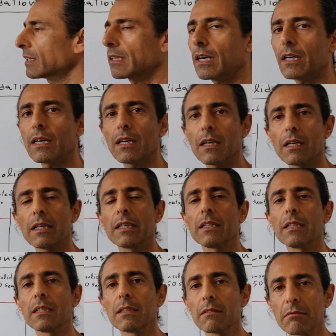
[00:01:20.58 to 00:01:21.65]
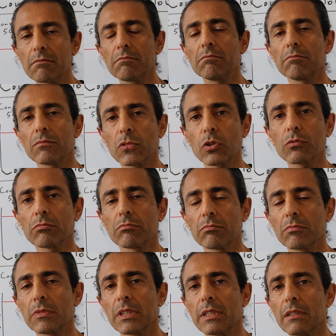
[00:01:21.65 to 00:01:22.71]
are in
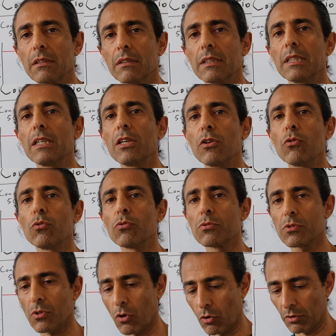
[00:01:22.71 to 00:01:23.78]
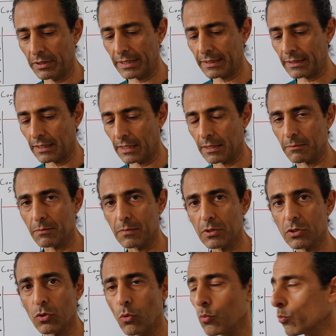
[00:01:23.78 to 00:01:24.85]
use all the time.
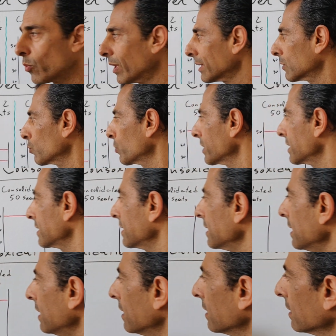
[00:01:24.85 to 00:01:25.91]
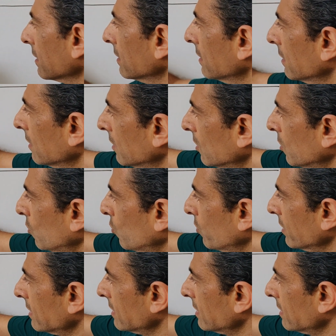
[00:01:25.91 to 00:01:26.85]
So what we see here, we